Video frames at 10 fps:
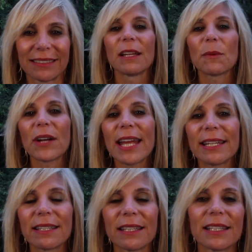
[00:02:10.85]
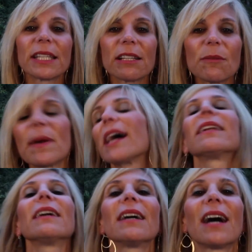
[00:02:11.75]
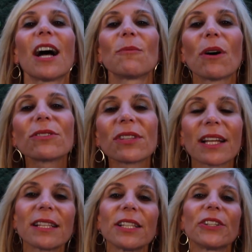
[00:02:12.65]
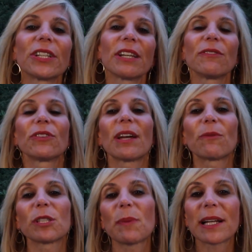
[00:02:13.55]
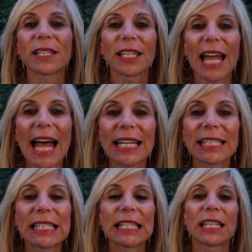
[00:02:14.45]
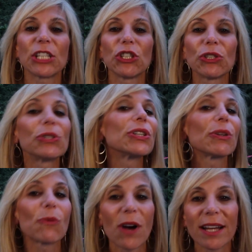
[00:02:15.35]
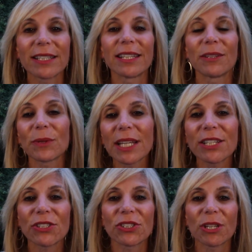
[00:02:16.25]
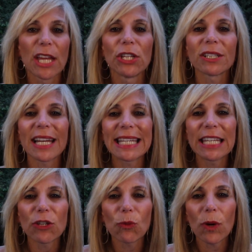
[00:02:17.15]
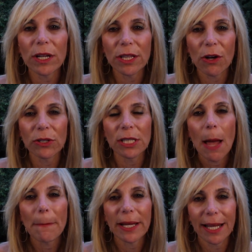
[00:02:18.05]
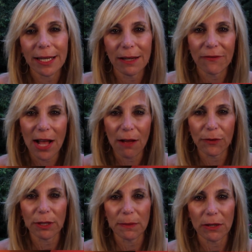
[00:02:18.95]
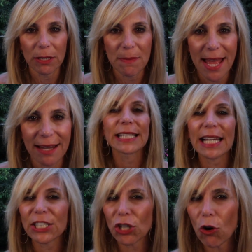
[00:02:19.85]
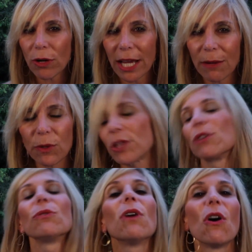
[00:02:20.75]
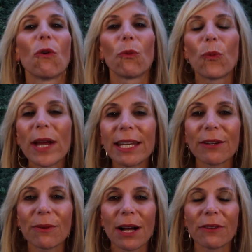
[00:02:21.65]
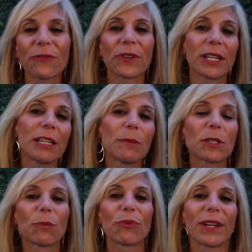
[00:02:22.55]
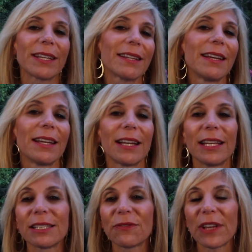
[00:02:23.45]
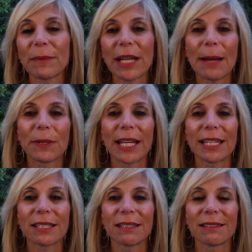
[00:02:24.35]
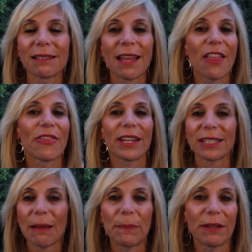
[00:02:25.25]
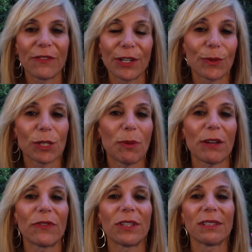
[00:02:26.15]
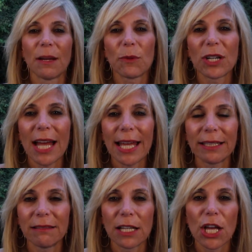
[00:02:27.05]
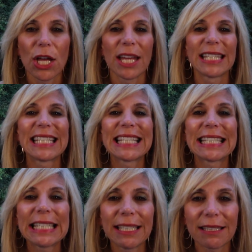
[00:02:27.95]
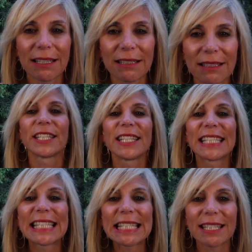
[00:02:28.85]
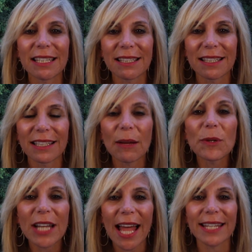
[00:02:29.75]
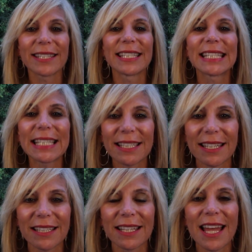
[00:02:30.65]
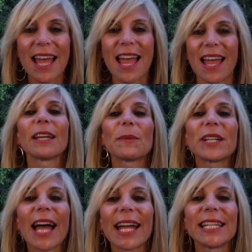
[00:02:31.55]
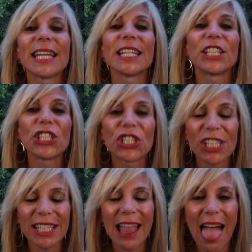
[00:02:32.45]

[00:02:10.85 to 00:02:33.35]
Number eight, single men are most likely going to give you the respect and the honesty that you're going to want in a relationship. You'll get neither one of those by getting involved with a married man. He's actually okay with you waiting around for him to break his family obligations. That's not being very respectful. Number nine, diseases. Diseases. Number nine, diseases. Number nine, did you?